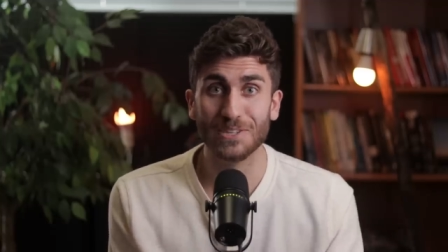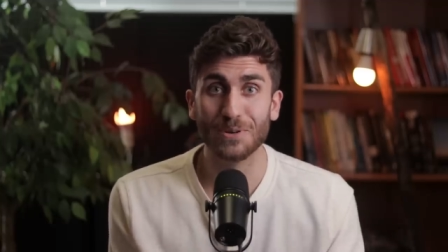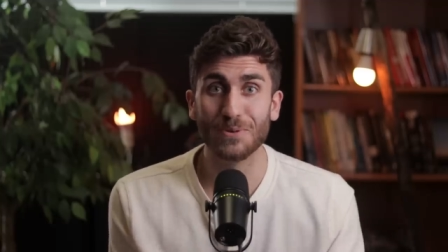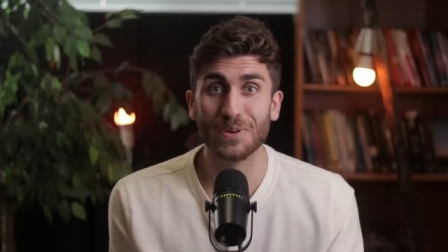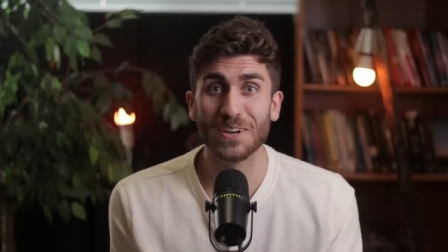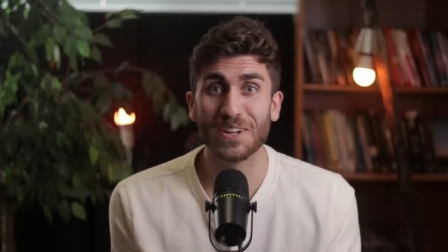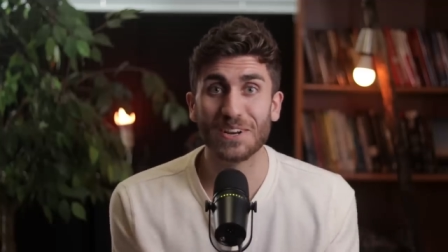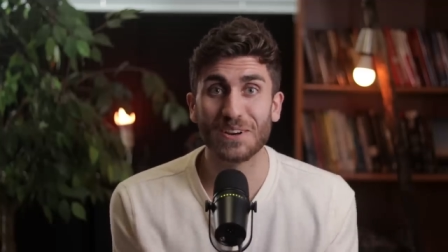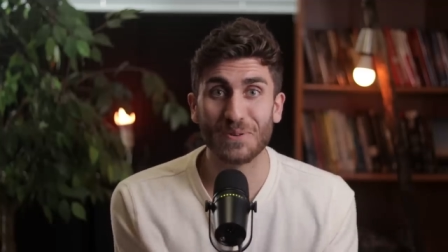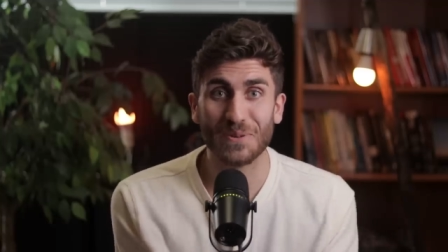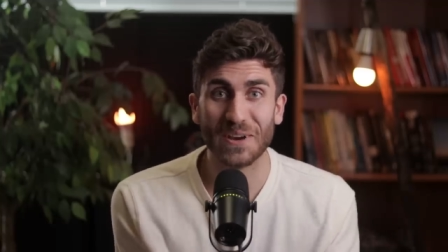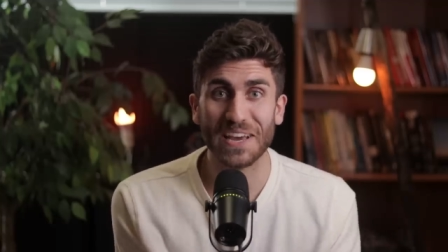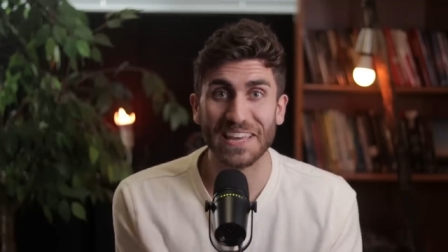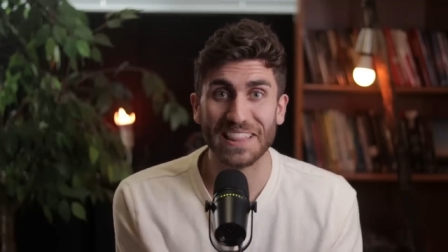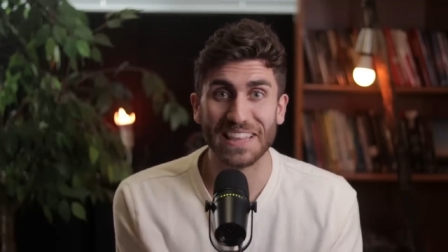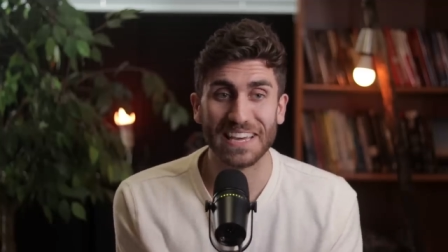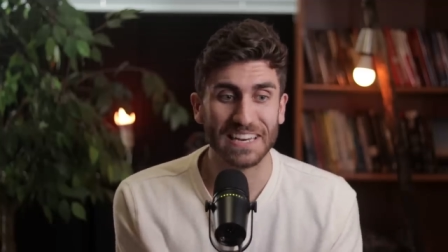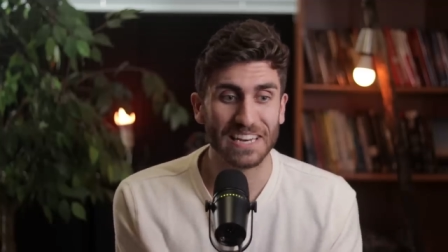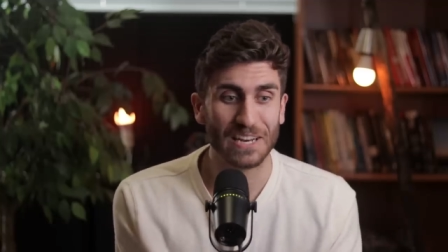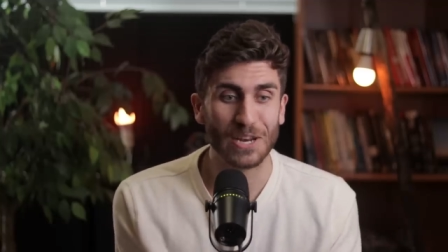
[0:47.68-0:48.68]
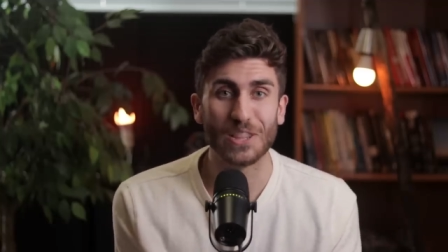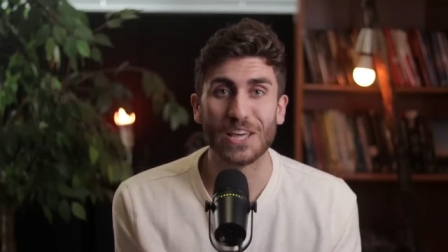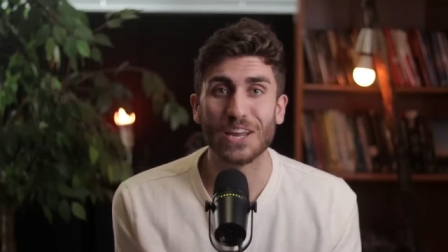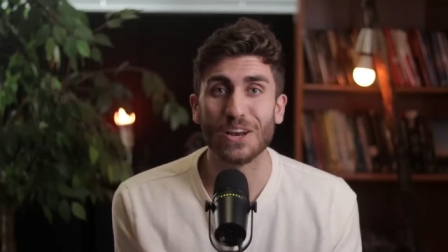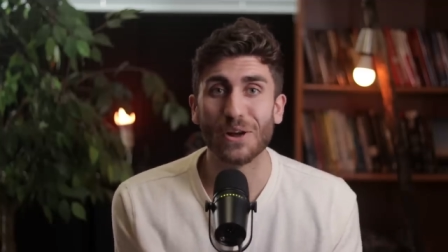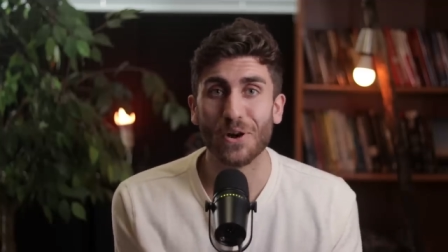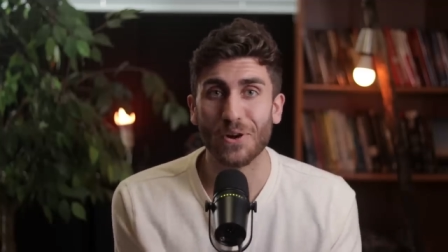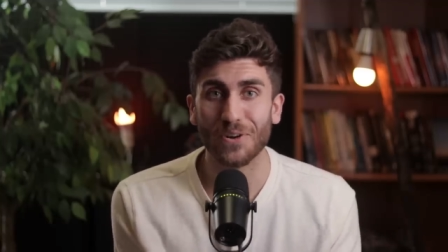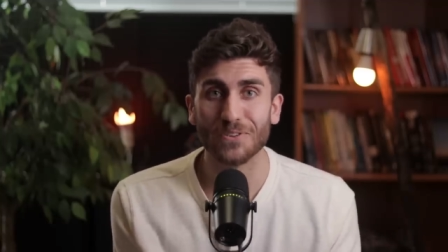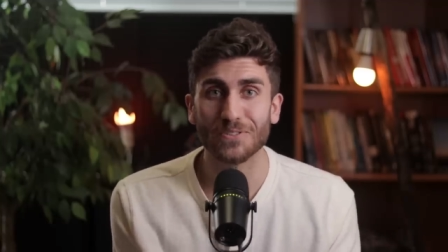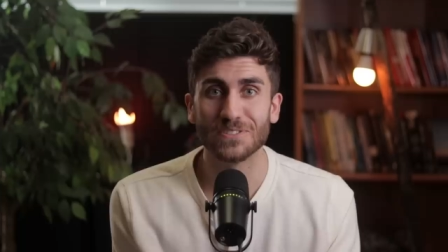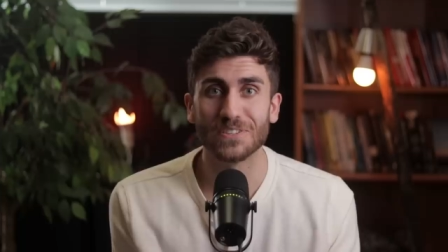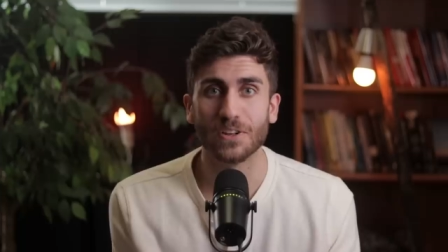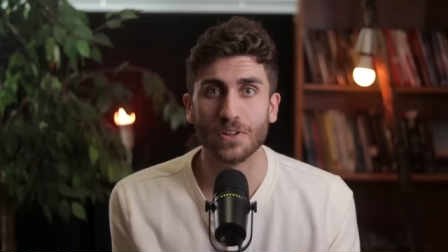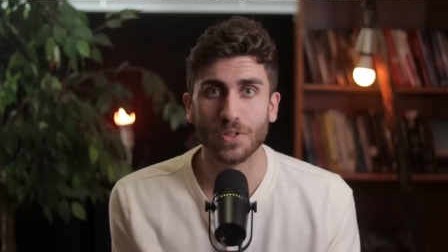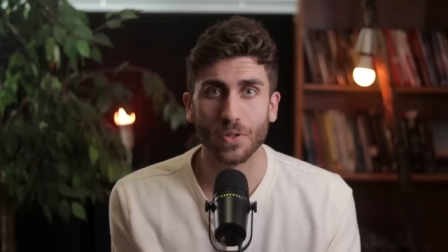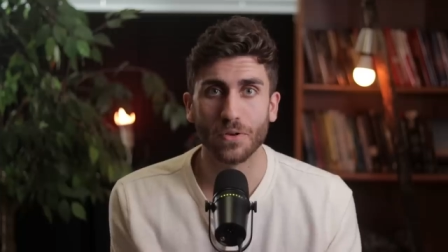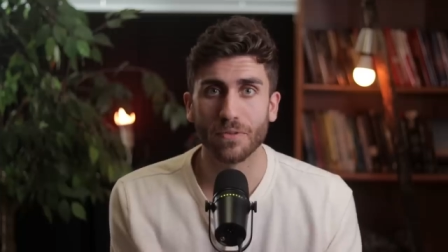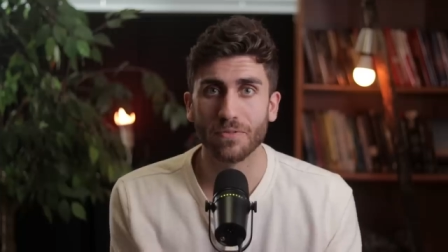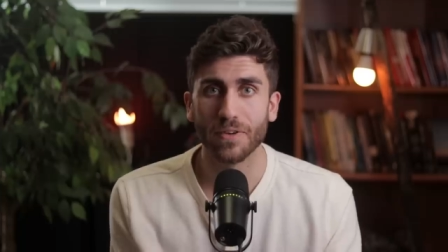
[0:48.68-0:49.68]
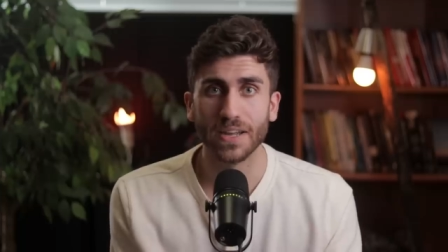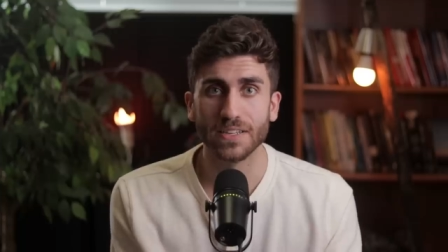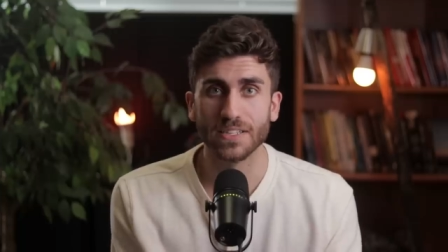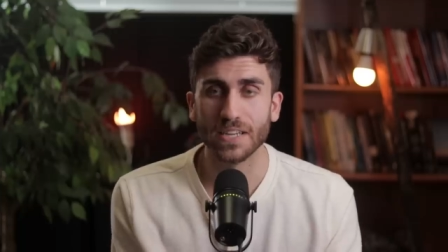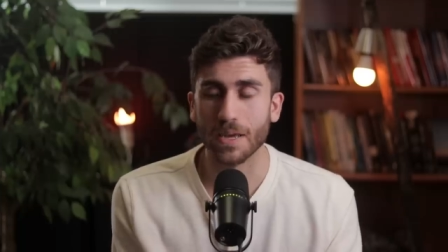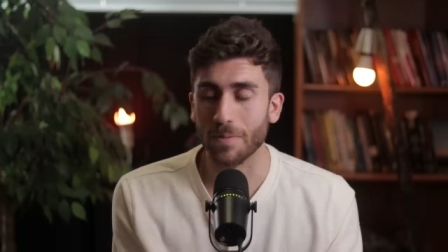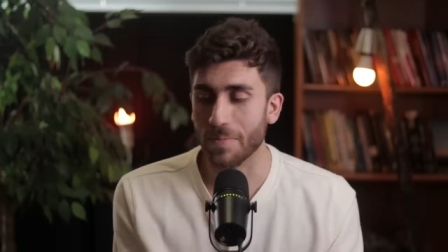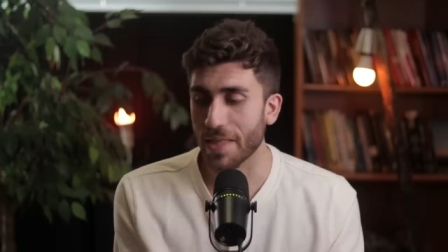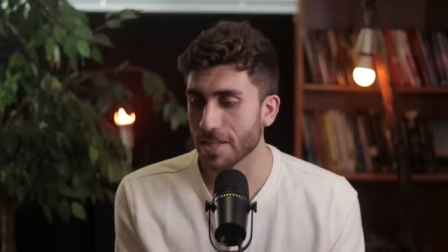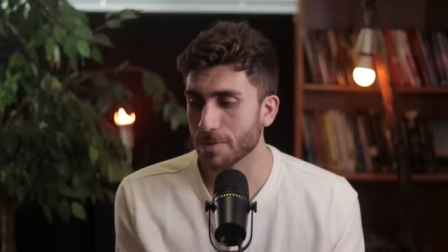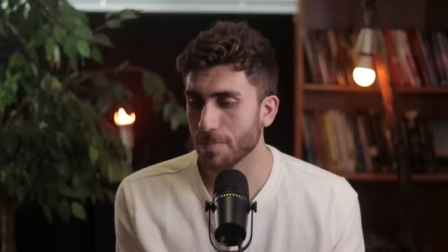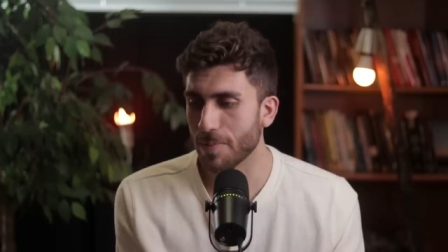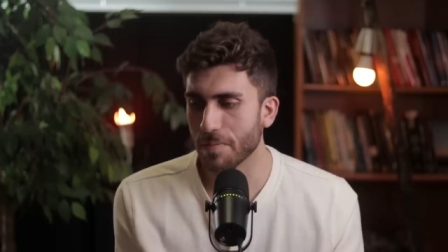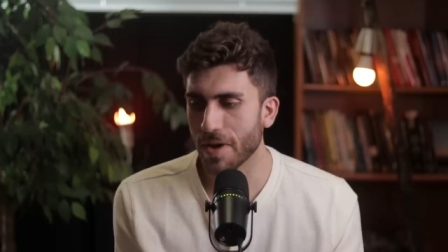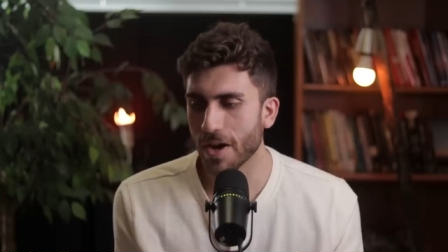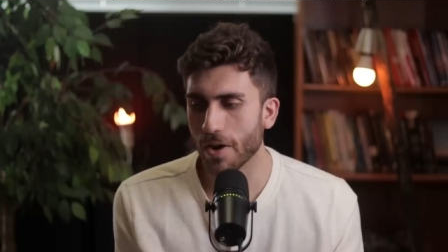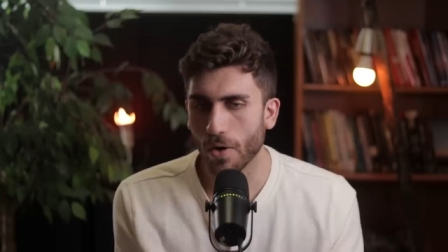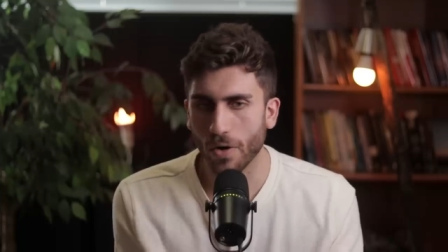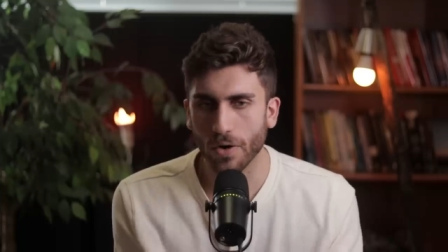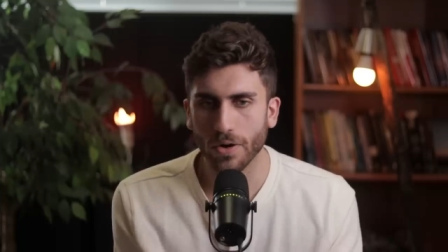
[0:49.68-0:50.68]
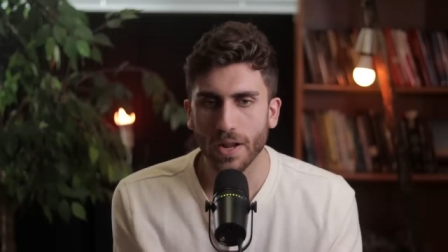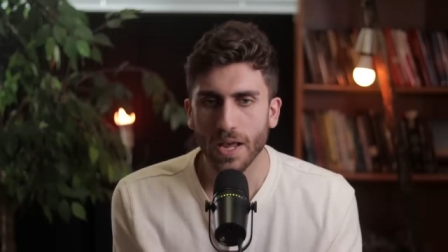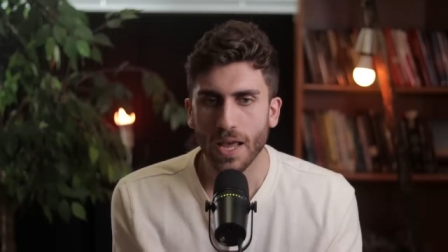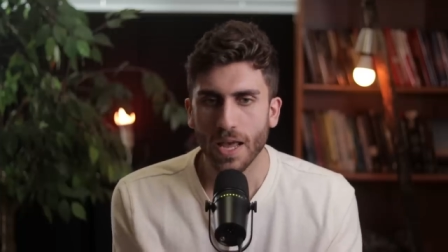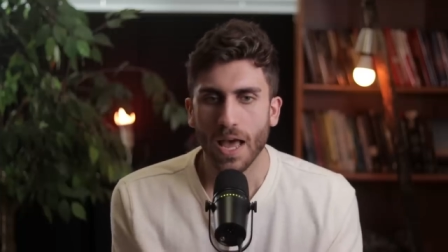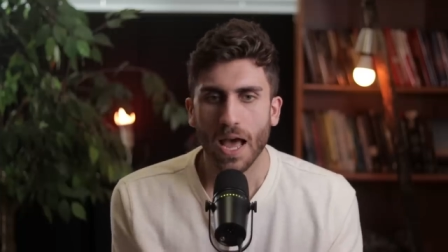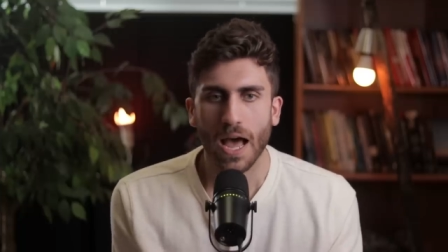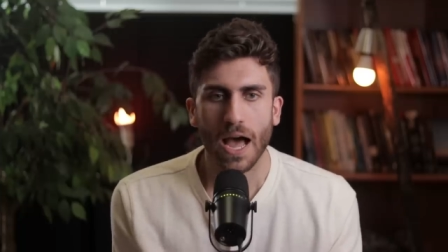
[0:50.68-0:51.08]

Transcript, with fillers: and do it in a way that that honors and glorifies Him. That's been my heart.